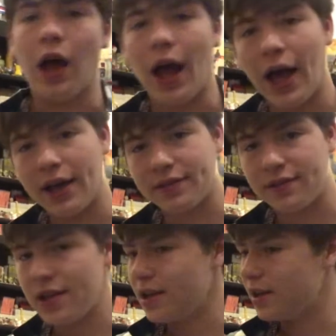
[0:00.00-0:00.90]
As
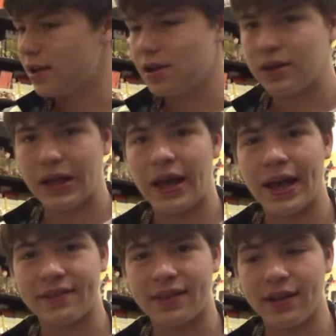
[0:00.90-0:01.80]
the
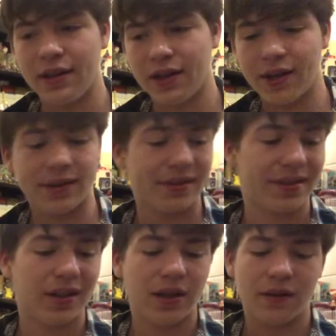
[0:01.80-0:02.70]
SNES,
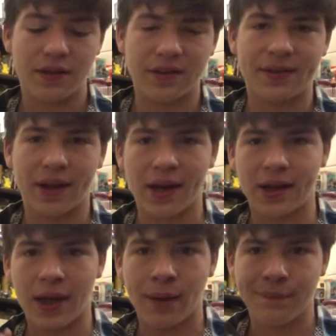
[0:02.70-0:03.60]
this Sega
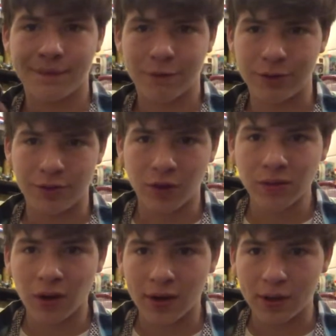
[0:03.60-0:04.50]
came with
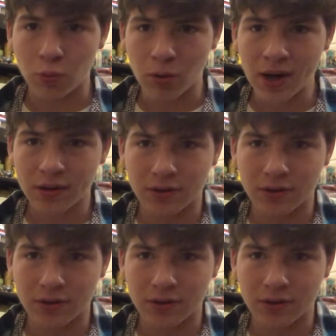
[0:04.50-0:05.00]
not only one